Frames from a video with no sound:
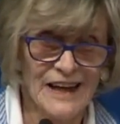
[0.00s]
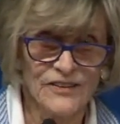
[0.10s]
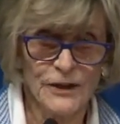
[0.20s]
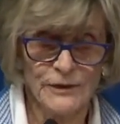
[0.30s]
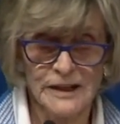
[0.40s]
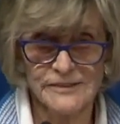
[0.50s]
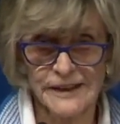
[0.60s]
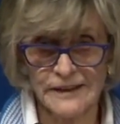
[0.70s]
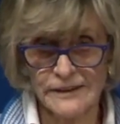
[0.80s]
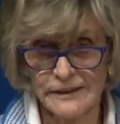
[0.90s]
So they
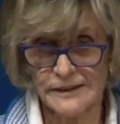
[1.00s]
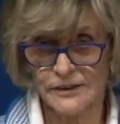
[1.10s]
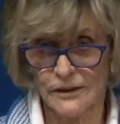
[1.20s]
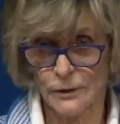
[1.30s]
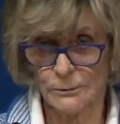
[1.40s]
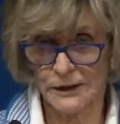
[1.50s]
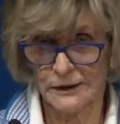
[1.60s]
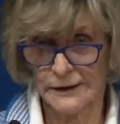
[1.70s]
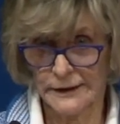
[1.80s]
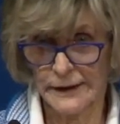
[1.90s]
stared at each other,
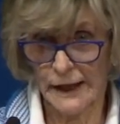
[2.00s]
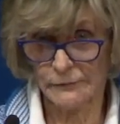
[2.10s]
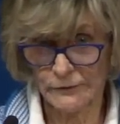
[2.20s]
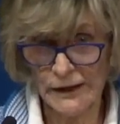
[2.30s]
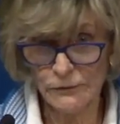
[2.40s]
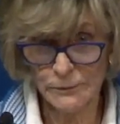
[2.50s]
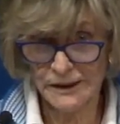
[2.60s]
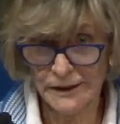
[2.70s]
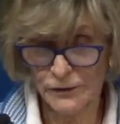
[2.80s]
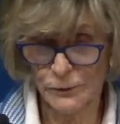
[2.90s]
apparently, and
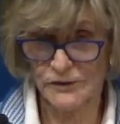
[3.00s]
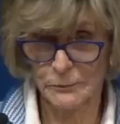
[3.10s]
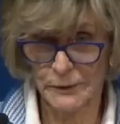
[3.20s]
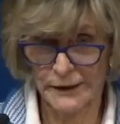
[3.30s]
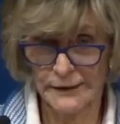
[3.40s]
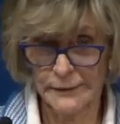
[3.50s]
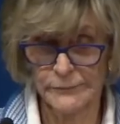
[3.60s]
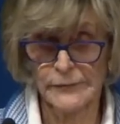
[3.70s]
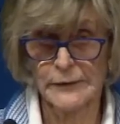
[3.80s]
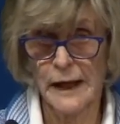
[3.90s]
everybody else was in bed.
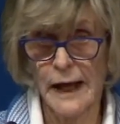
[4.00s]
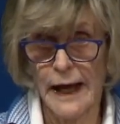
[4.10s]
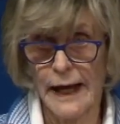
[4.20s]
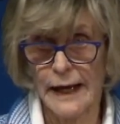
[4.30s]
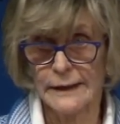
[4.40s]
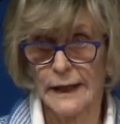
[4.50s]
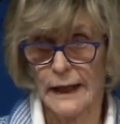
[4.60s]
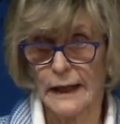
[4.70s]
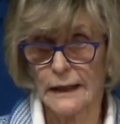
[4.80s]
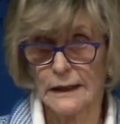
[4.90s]
And
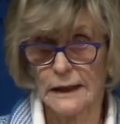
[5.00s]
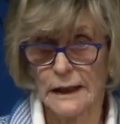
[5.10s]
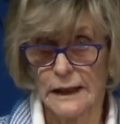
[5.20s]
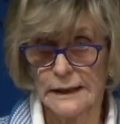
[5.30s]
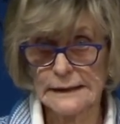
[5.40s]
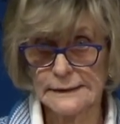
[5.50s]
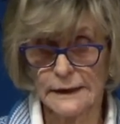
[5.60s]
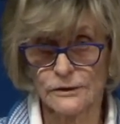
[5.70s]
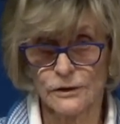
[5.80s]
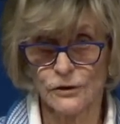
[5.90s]
he
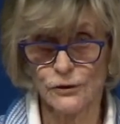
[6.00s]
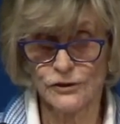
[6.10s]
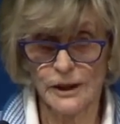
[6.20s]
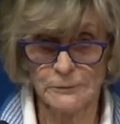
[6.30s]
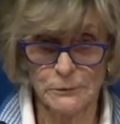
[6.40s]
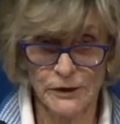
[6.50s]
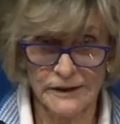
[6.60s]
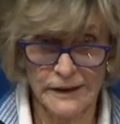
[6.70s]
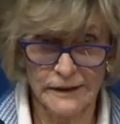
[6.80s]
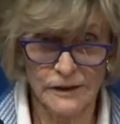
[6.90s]
said, could you tell me where
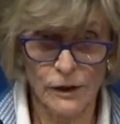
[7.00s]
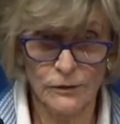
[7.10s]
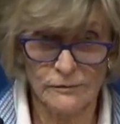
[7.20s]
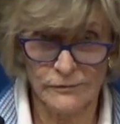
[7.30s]
to get a coat?